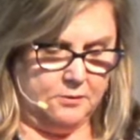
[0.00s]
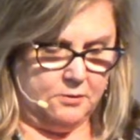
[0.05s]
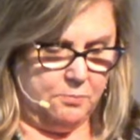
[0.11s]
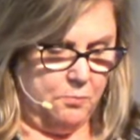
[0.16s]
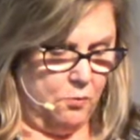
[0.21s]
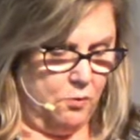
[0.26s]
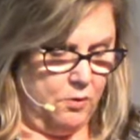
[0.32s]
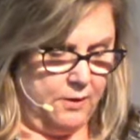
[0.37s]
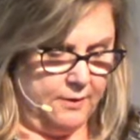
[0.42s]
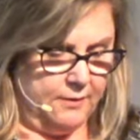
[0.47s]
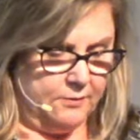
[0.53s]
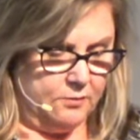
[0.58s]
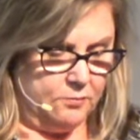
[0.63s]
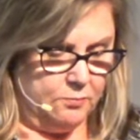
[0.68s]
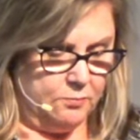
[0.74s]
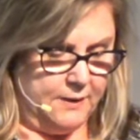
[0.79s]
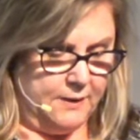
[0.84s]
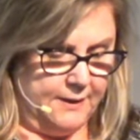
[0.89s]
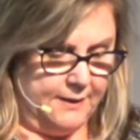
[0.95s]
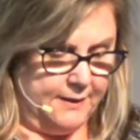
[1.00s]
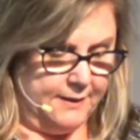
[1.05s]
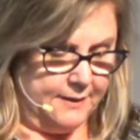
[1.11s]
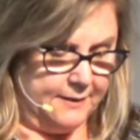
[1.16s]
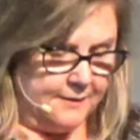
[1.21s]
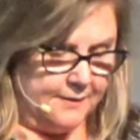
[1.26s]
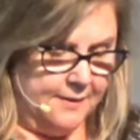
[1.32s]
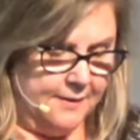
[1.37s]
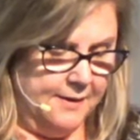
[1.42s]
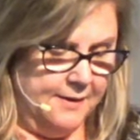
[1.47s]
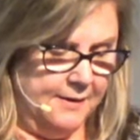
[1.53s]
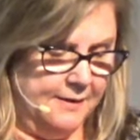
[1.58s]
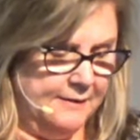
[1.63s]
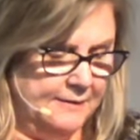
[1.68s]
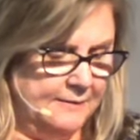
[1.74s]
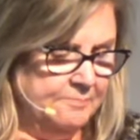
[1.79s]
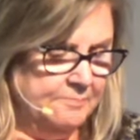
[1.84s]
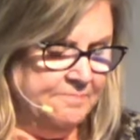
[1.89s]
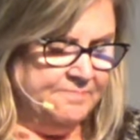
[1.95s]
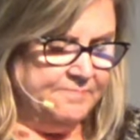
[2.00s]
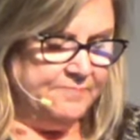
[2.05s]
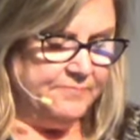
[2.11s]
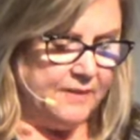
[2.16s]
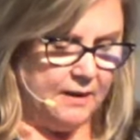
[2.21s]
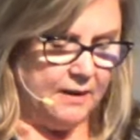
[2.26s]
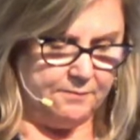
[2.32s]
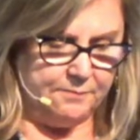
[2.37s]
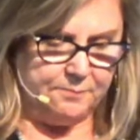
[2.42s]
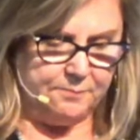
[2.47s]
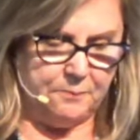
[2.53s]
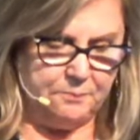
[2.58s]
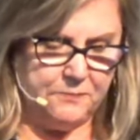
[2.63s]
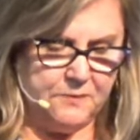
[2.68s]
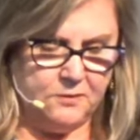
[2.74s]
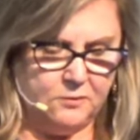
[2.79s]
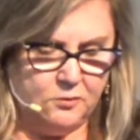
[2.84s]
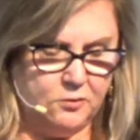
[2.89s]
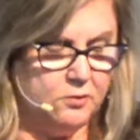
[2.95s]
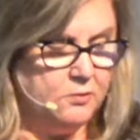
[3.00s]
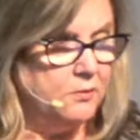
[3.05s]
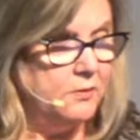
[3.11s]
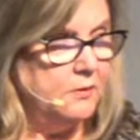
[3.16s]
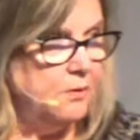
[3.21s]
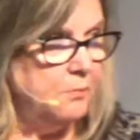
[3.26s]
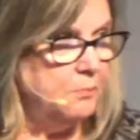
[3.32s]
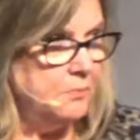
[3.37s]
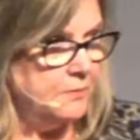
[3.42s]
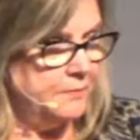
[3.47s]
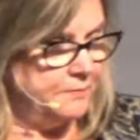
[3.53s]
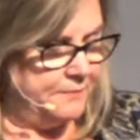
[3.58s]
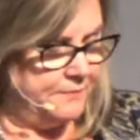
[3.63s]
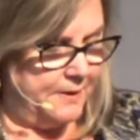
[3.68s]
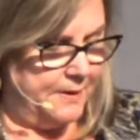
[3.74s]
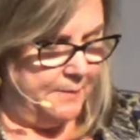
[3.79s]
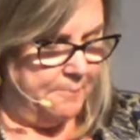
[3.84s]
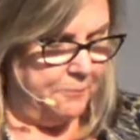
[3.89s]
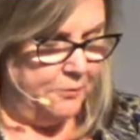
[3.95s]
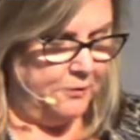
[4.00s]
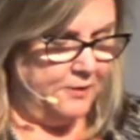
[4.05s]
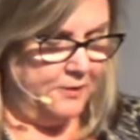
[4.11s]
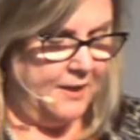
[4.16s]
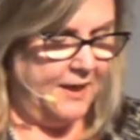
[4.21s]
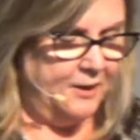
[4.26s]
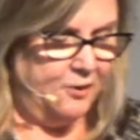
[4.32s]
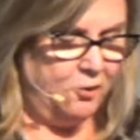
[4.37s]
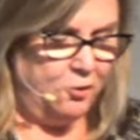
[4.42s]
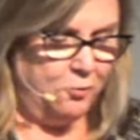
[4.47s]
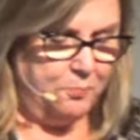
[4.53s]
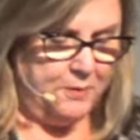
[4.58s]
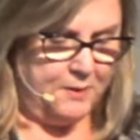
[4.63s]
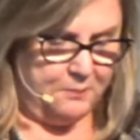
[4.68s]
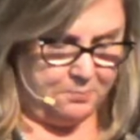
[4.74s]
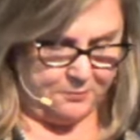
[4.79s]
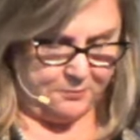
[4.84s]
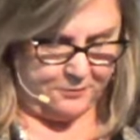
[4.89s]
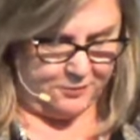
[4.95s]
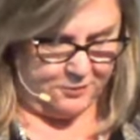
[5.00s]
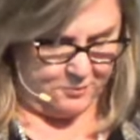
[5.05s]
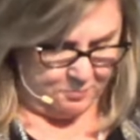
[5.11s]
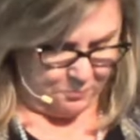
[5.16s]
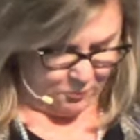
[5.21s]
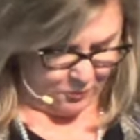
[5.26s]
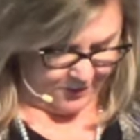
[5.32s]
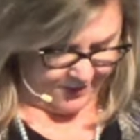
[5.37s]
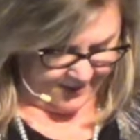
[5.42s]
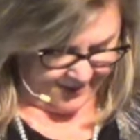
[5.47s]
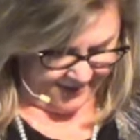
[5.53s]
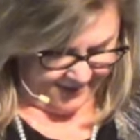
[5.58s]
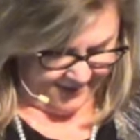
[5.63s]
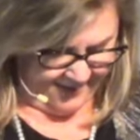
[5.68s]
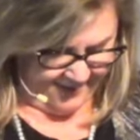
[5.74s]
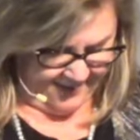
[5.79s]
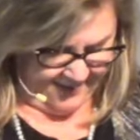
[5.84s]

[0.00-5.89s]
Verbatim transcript: morning's reading, I've bumped into a number of tender people this morning,